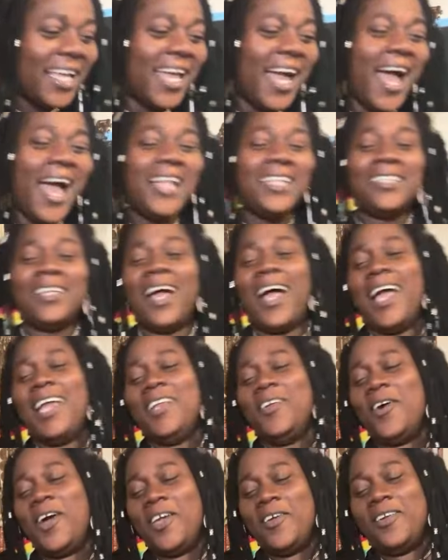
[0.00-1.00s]
Kat, I
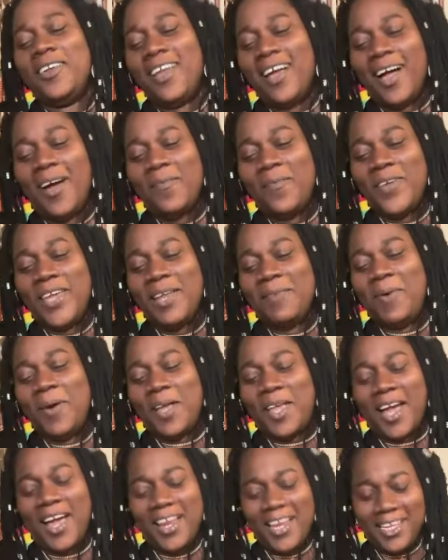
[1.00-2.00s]
know you're
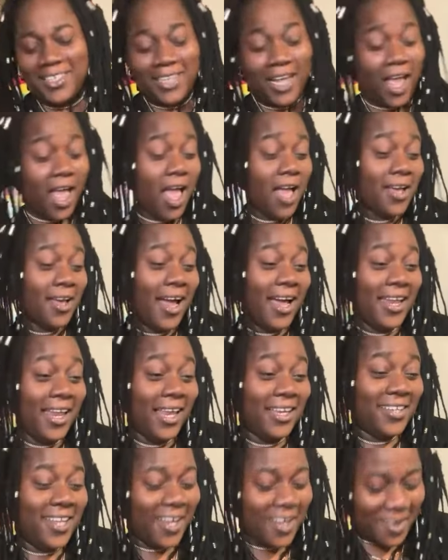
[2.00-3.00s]
laughing.
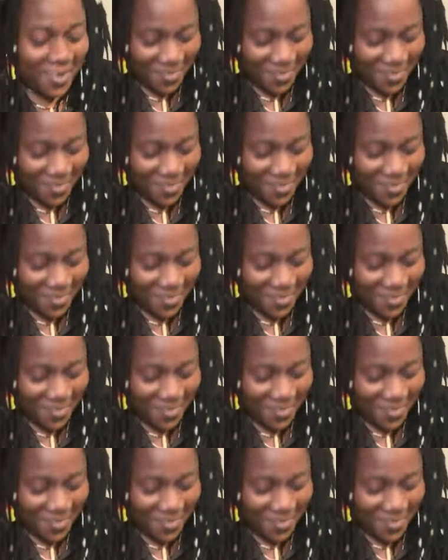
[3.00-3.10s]
Kadijah.